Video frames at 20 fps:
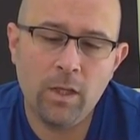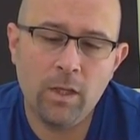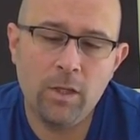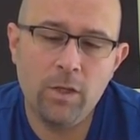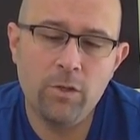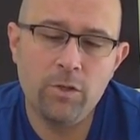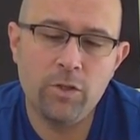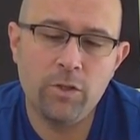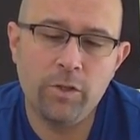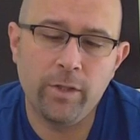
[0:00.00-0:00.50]

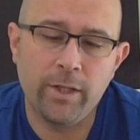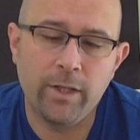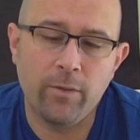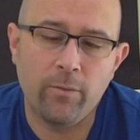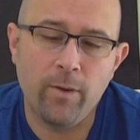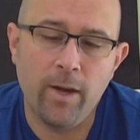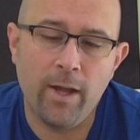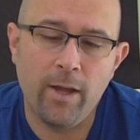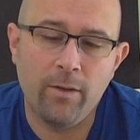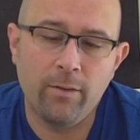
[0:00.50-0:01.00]
usually
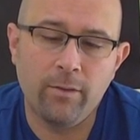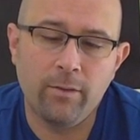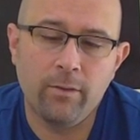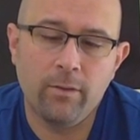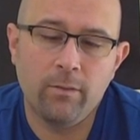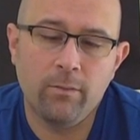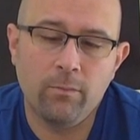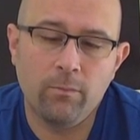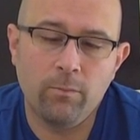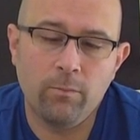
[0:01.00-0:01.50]
around,
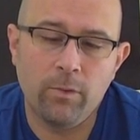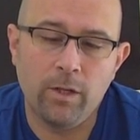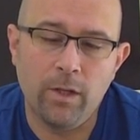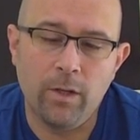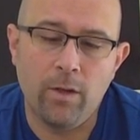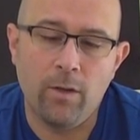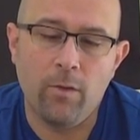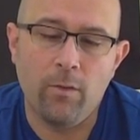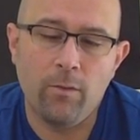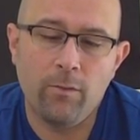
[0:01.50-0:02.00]
a
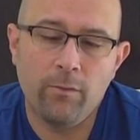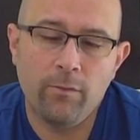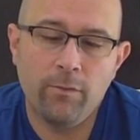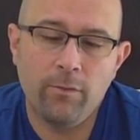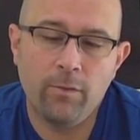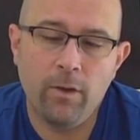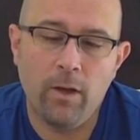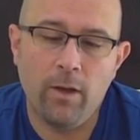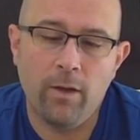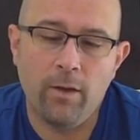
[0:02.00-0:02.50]

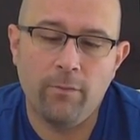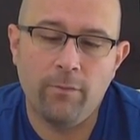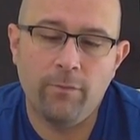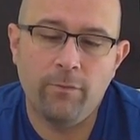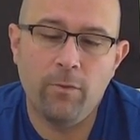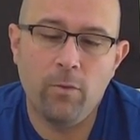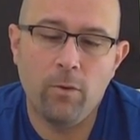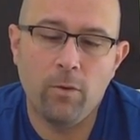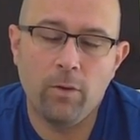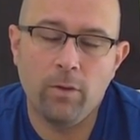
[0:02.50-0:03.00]

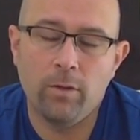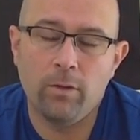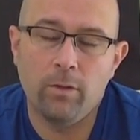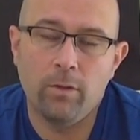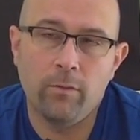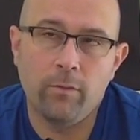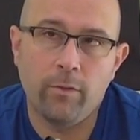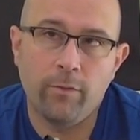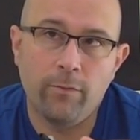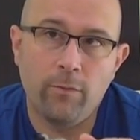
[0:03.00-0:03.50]
little
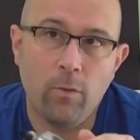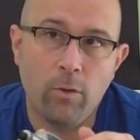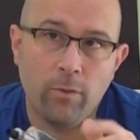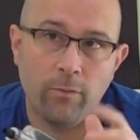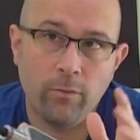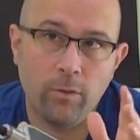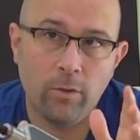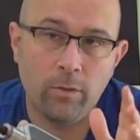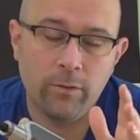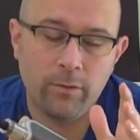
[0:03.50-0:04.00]
over 4
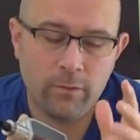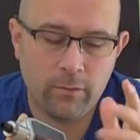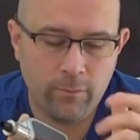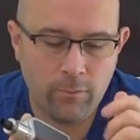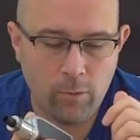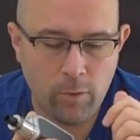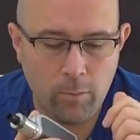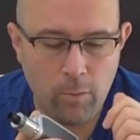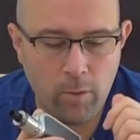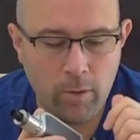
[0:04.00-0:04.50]
volts,
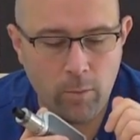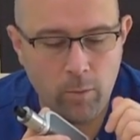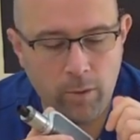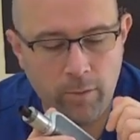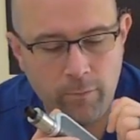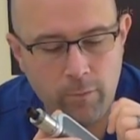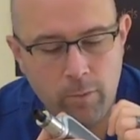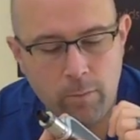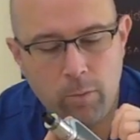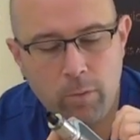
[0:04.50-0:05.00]

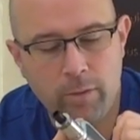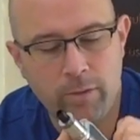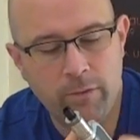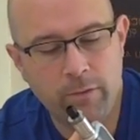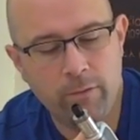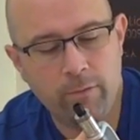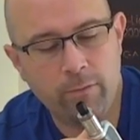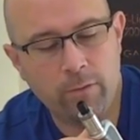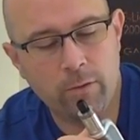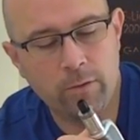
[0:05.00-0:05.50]
4.1,
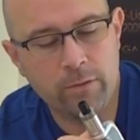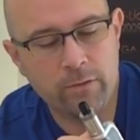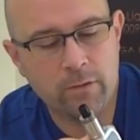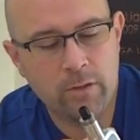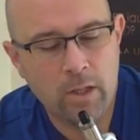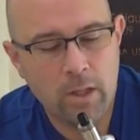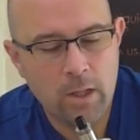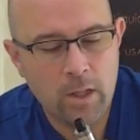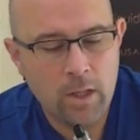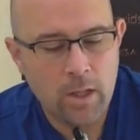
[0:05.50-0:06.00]
4.2
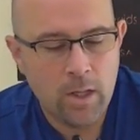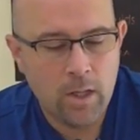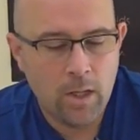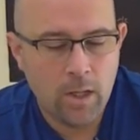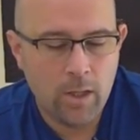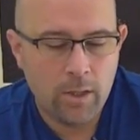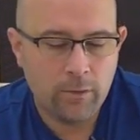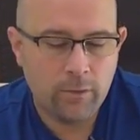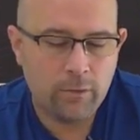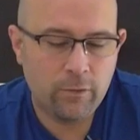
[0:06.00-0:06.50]
volts.
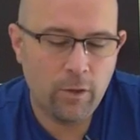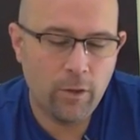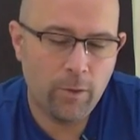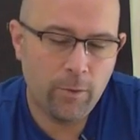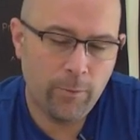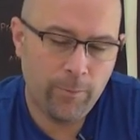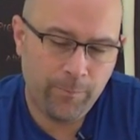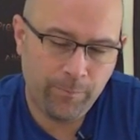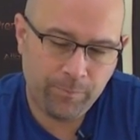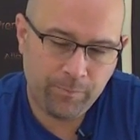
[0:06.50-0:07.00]

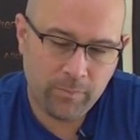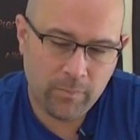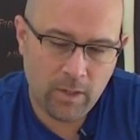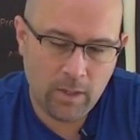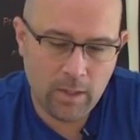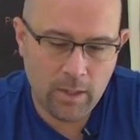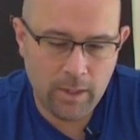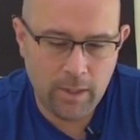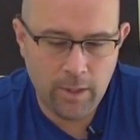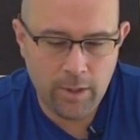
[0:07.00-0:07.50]
So,
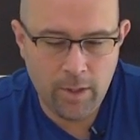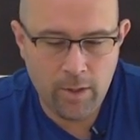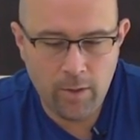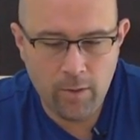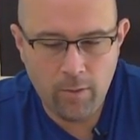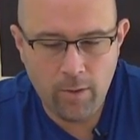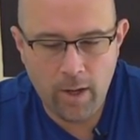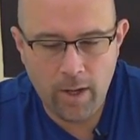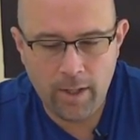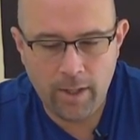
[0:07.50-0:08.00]

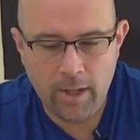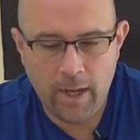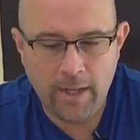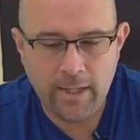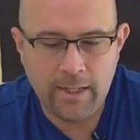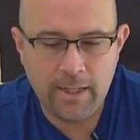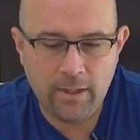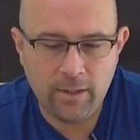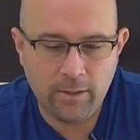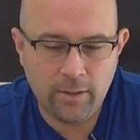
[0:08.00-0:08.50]

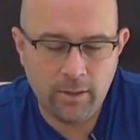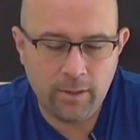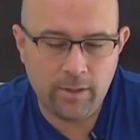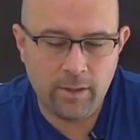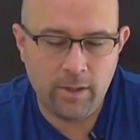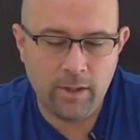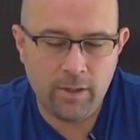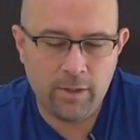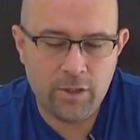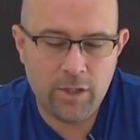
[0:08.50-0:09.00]
I get
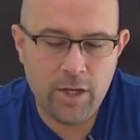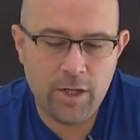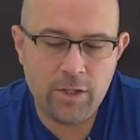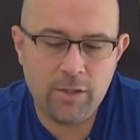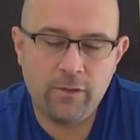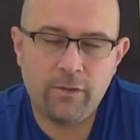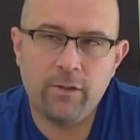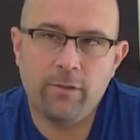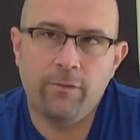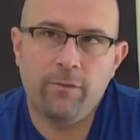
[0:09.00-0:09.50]
it
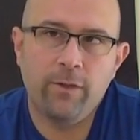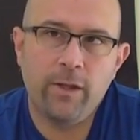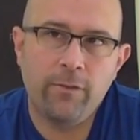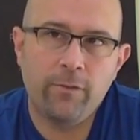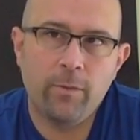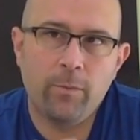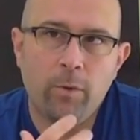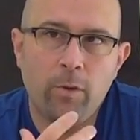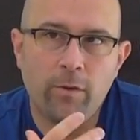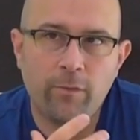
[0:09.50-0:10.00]
changes the
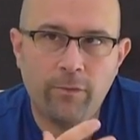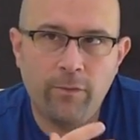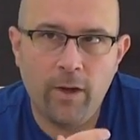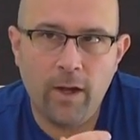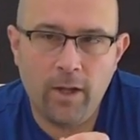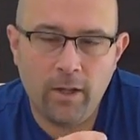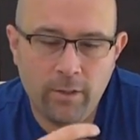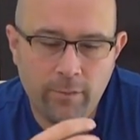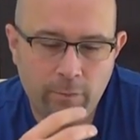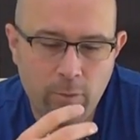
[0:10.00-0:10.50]
flavor
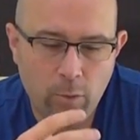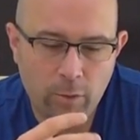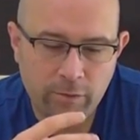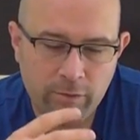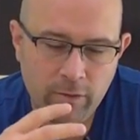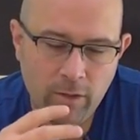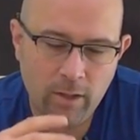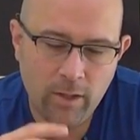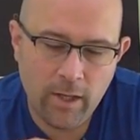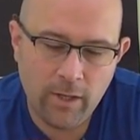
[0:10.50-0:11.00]
profile. Of
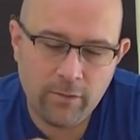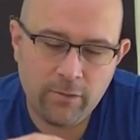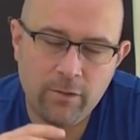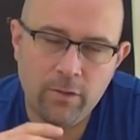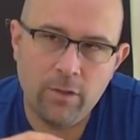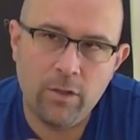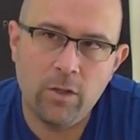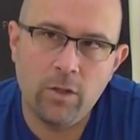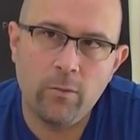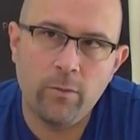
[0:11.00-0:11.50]
course, it all has
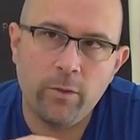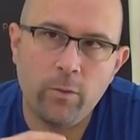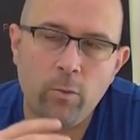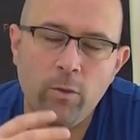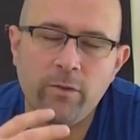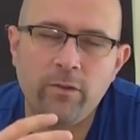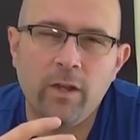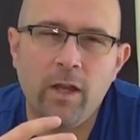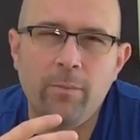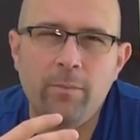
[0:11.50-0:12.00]
to do with
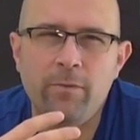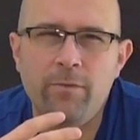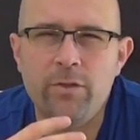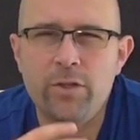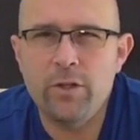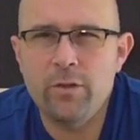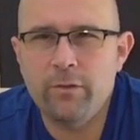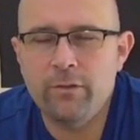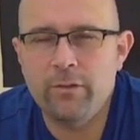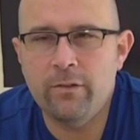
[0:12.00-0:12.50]
what type of
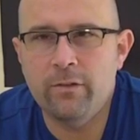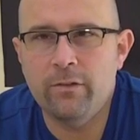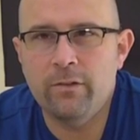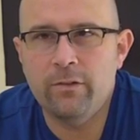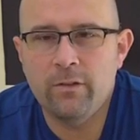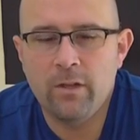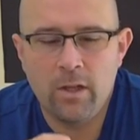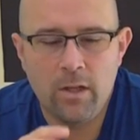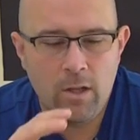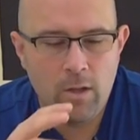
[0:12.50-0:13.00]

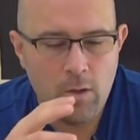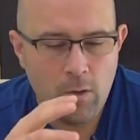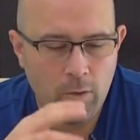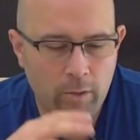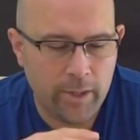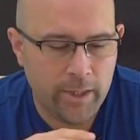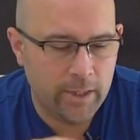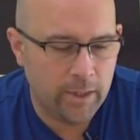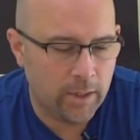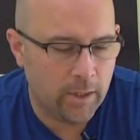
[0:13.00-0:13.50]
juices
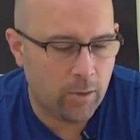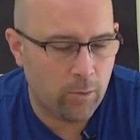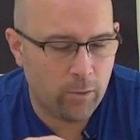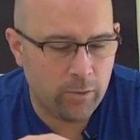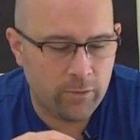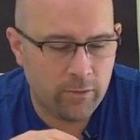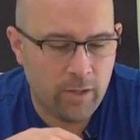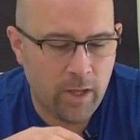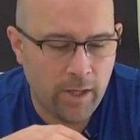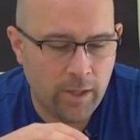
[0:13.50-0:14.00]
or
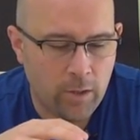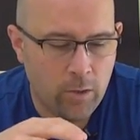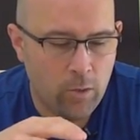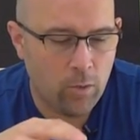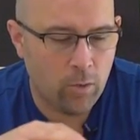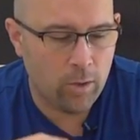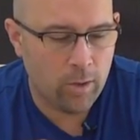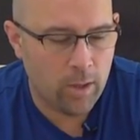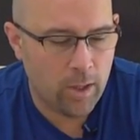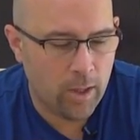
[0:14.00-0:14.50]
e-liquids that
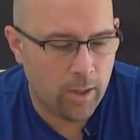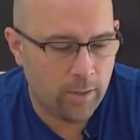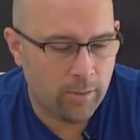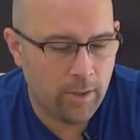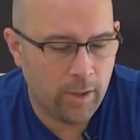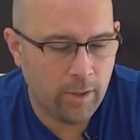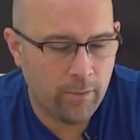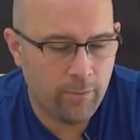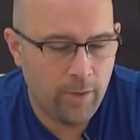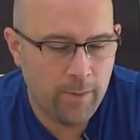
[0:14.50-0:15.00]
you're
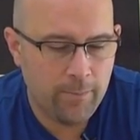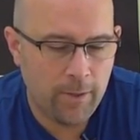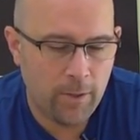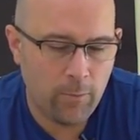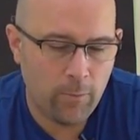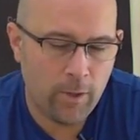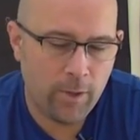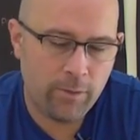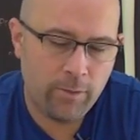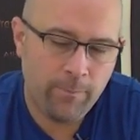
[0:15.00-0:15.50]

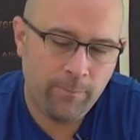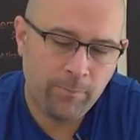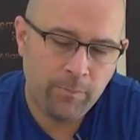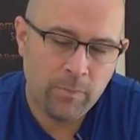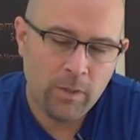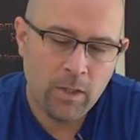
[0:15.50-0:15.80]
vaping with.